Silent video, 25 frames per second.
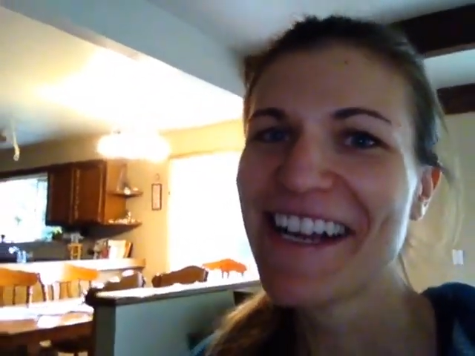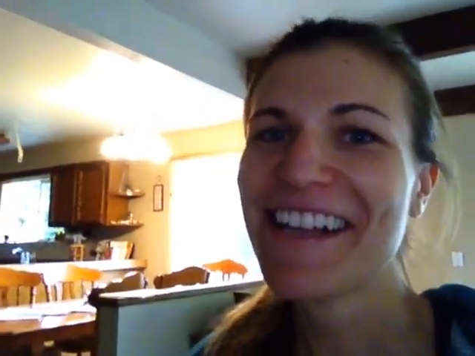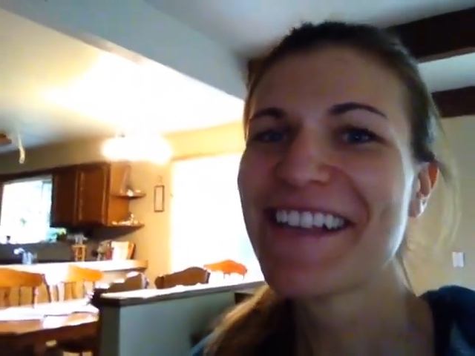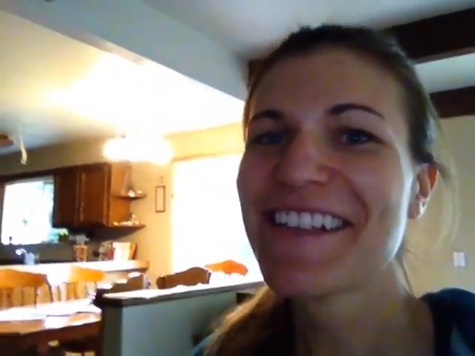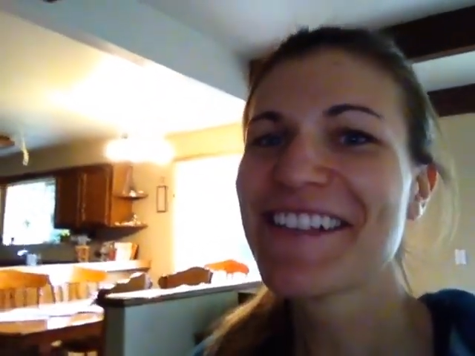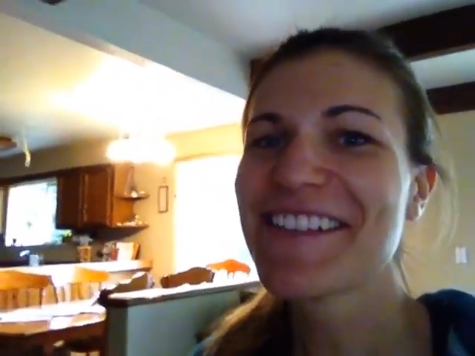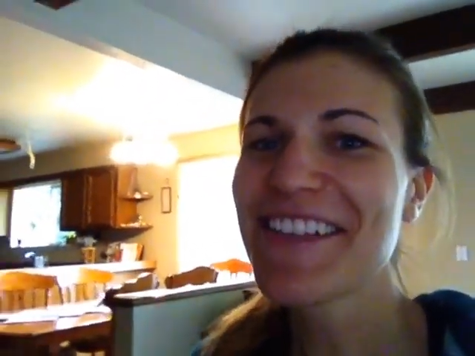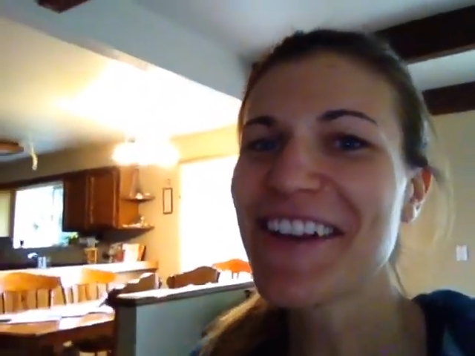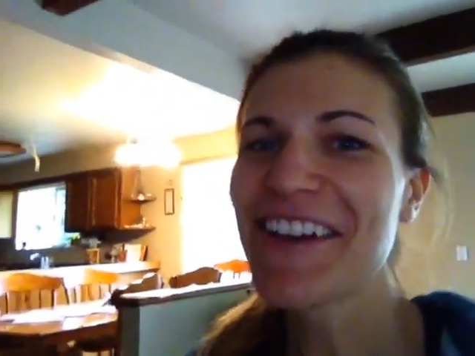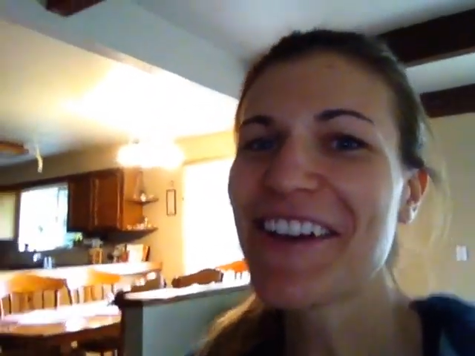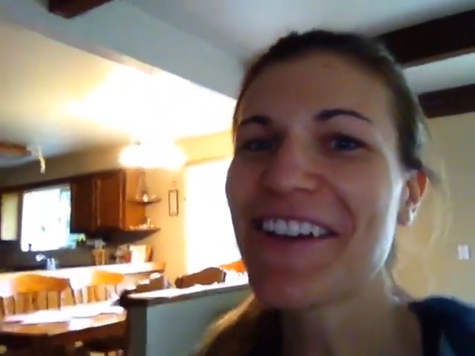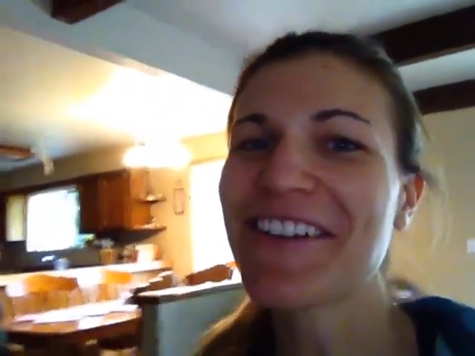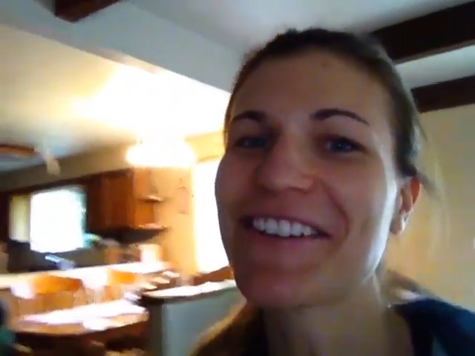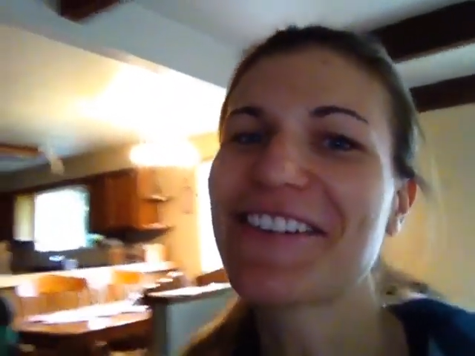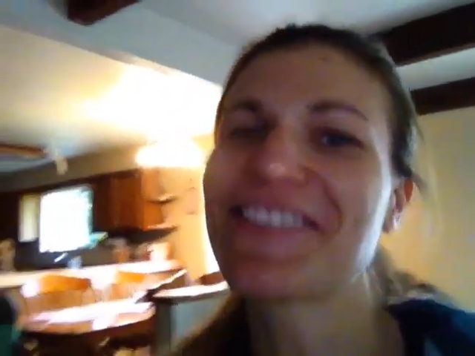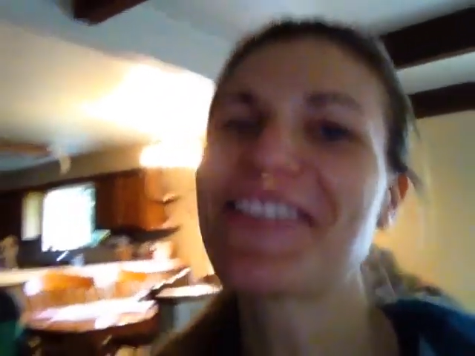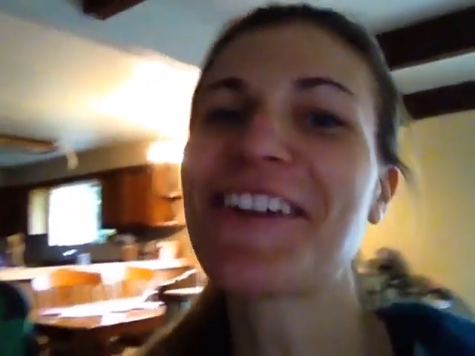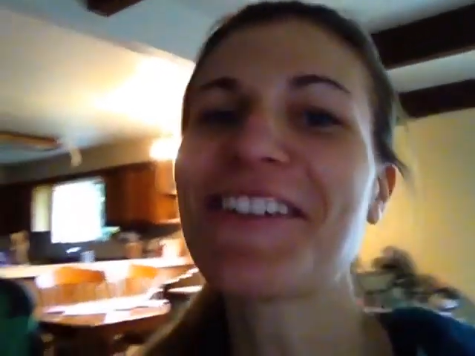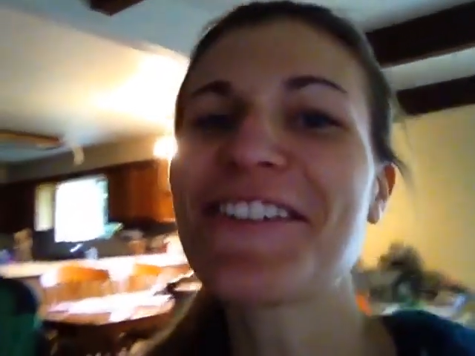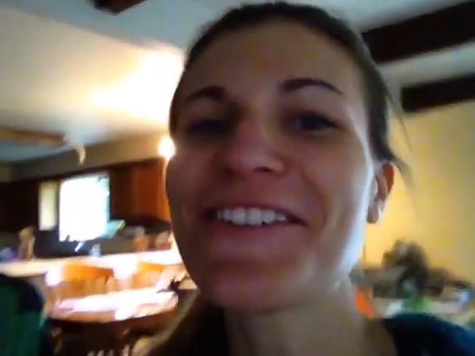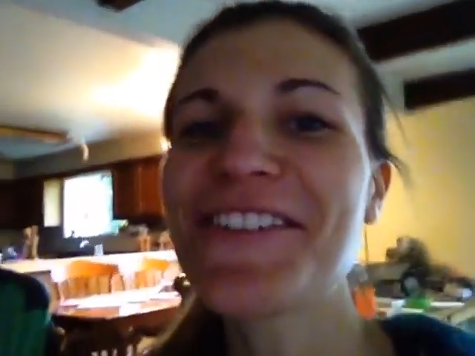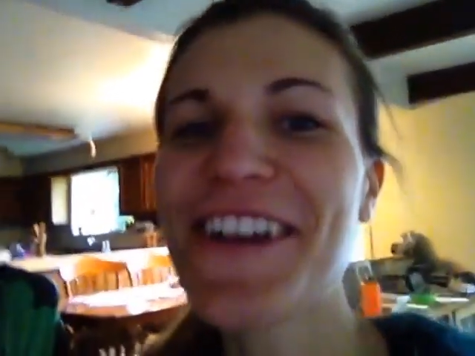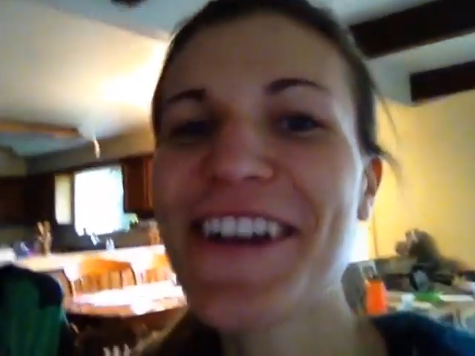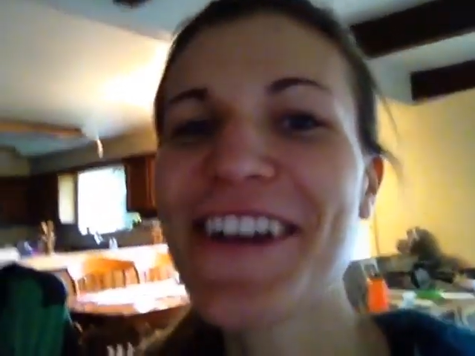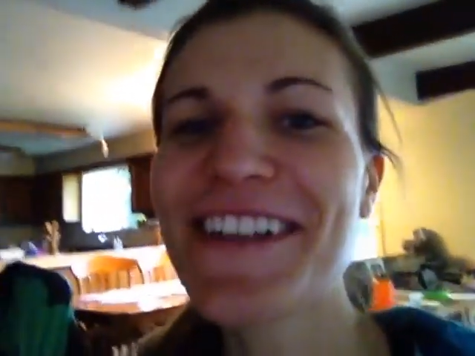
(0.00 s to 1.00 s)
So,
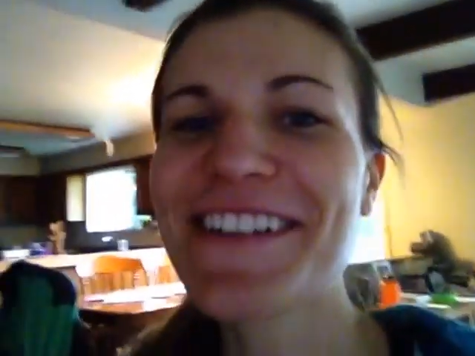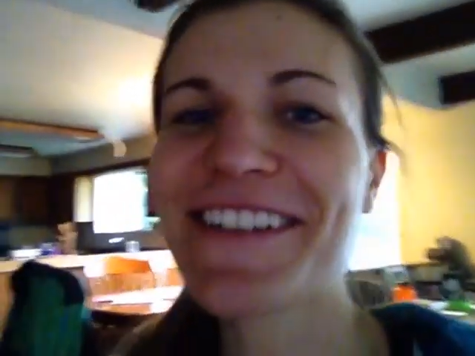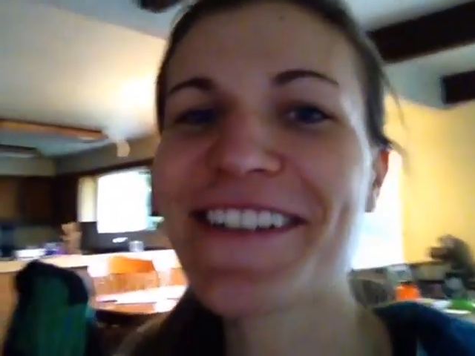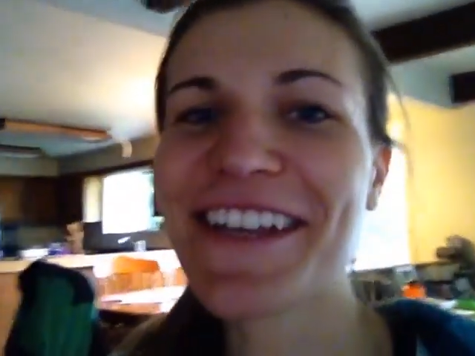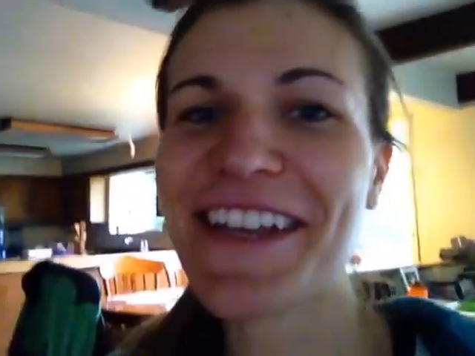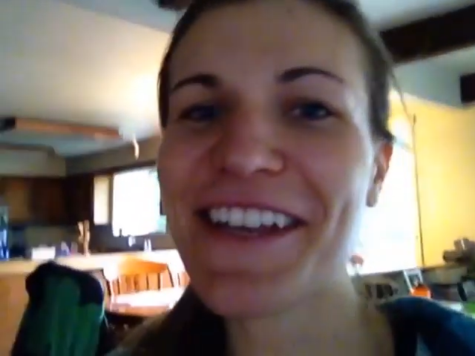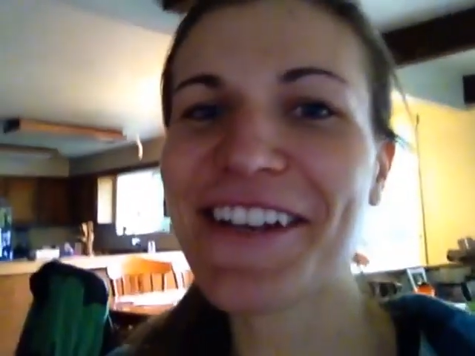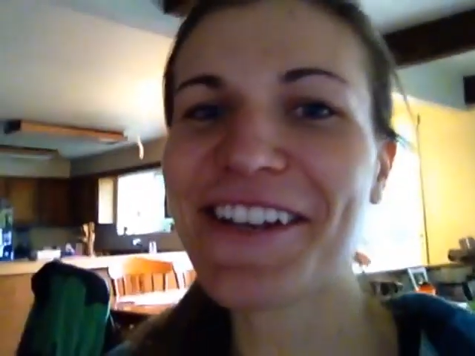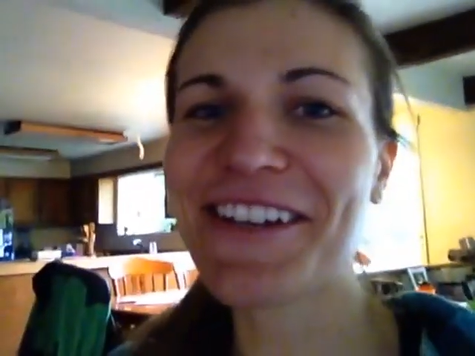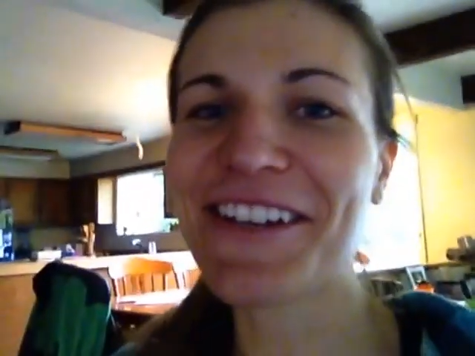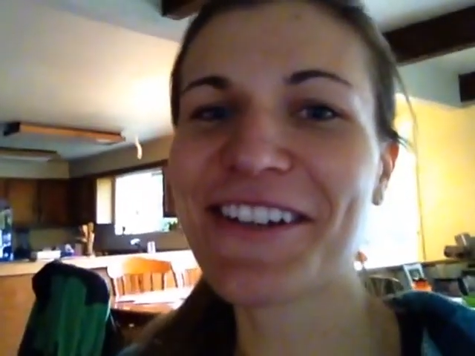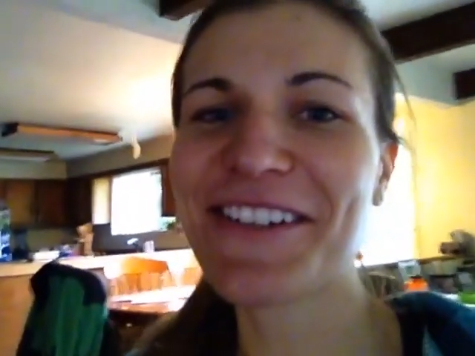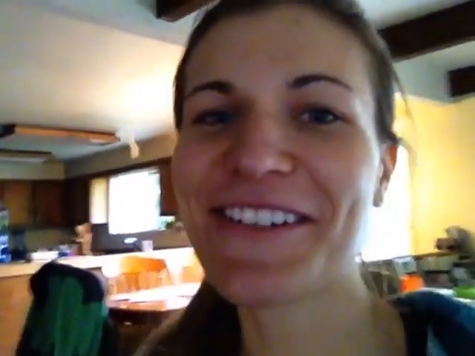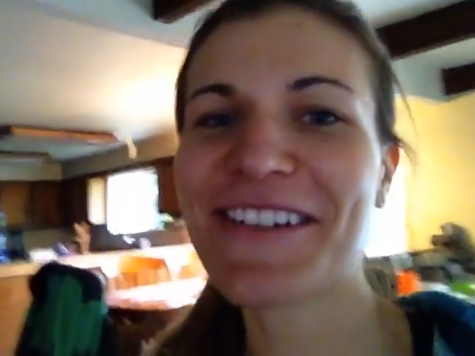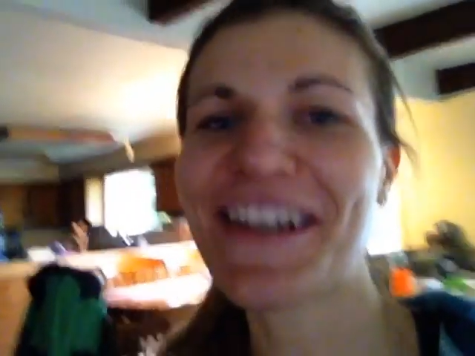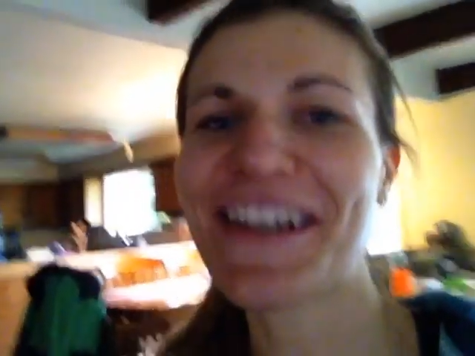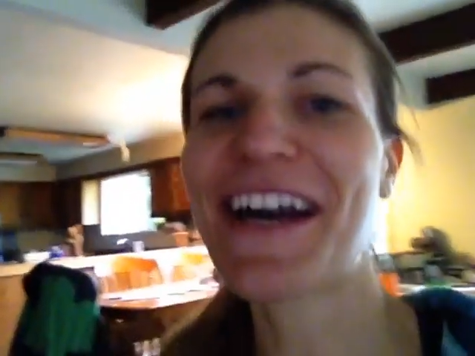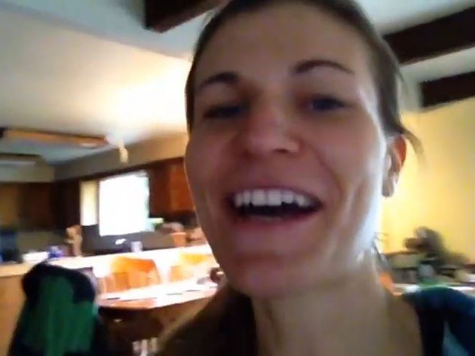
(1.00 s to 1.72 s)
talk to you guys later.